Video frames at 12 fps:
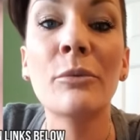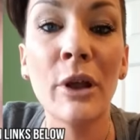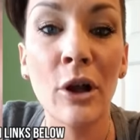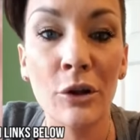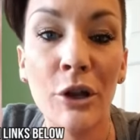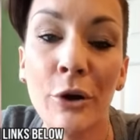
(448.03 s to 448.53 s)
We
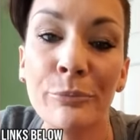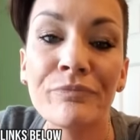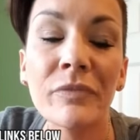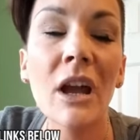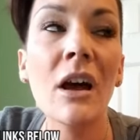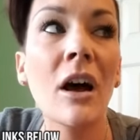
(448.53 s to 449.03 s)
all know.
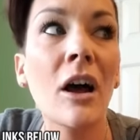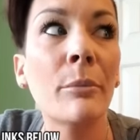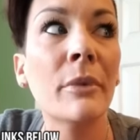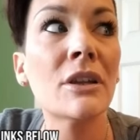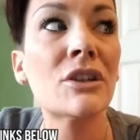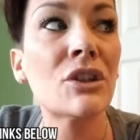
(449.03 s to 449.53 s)

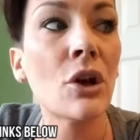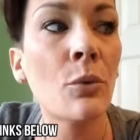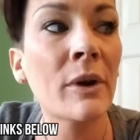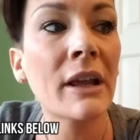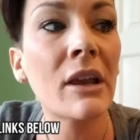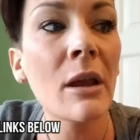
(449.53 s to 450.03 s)
Um, so
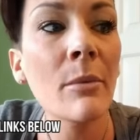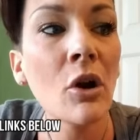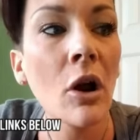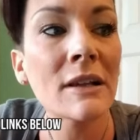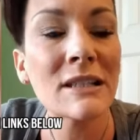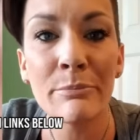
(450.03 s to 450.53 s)
when I came
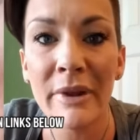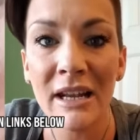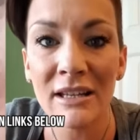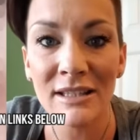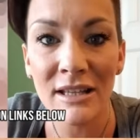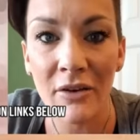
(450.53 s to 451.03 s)
across
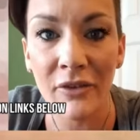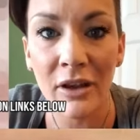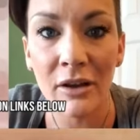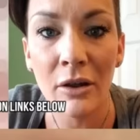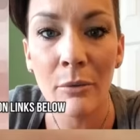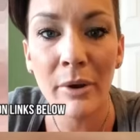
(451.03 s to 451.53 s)
Meta
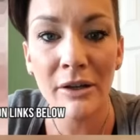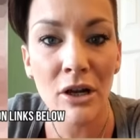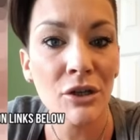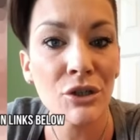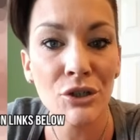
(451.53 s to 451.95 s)
7 by Dr.